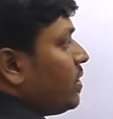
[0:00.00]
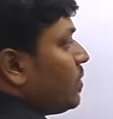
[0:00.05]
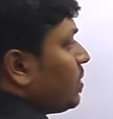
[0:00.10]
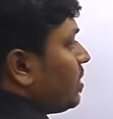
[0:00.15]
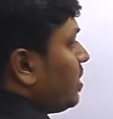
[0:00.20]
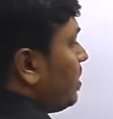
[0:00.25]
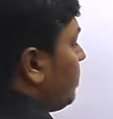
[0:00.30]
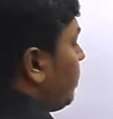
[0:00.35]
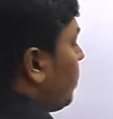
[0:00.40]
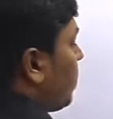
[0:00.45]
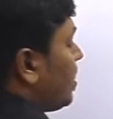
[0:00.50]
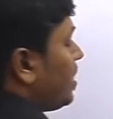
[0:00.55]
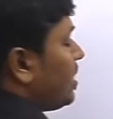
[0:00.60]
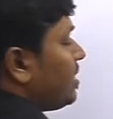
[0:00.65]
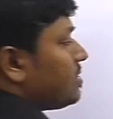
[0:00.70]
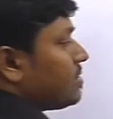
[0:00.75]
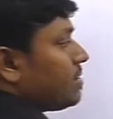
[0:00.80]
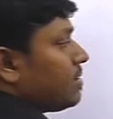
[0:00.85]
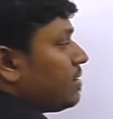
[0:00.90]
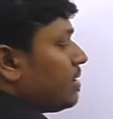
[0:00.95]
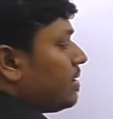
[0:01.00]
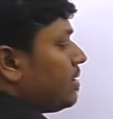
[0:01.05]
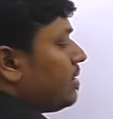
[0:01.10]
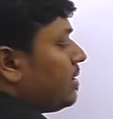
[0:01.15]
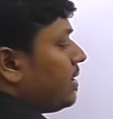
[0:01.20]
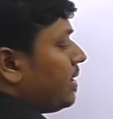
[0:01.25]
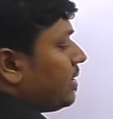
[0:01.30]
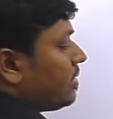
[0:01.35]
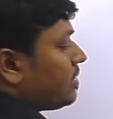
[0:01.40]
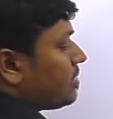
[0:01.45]
know that 40
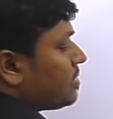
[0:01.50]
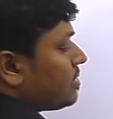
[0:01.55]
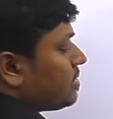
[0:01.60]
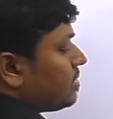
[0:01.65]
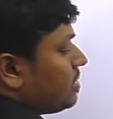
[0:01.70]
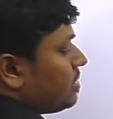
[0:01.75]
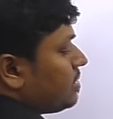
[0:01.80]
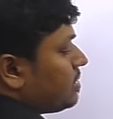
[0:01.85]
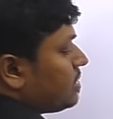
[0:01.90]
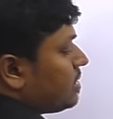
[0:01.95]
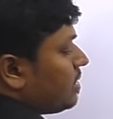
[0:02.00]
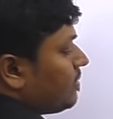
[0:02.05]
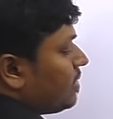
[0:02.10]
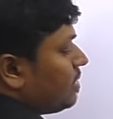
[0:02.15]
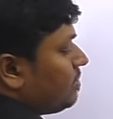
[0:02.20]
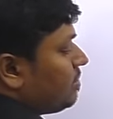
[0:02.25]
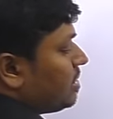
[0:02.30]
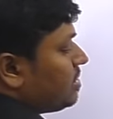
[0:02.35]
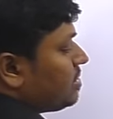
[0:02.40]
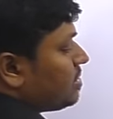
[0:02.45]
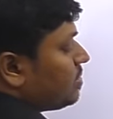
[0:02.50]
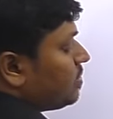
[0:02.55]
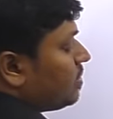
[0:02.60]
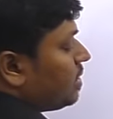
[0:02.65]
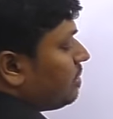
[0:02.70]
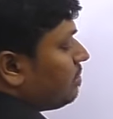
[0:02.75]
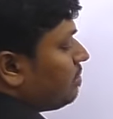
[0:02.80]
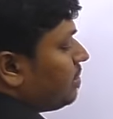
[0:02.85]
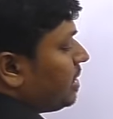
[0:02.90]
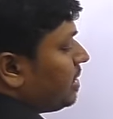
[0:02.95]
children takes 7 months to
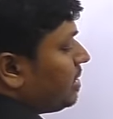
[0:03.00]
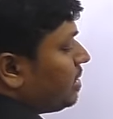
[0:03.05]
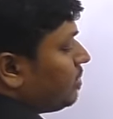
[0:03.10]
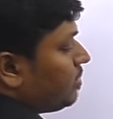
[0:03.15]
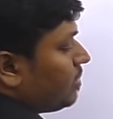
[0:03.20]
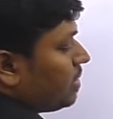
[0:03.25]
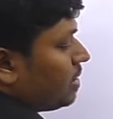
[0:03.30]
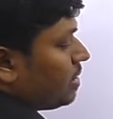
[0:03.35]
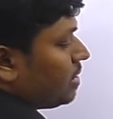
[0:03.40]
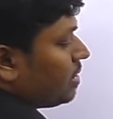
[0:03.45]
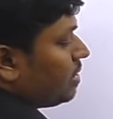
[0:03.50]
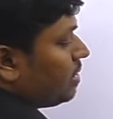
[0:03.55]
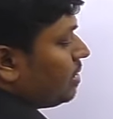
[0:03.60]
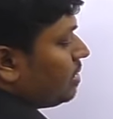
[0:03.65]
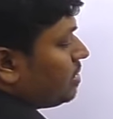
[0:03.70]
complete a work.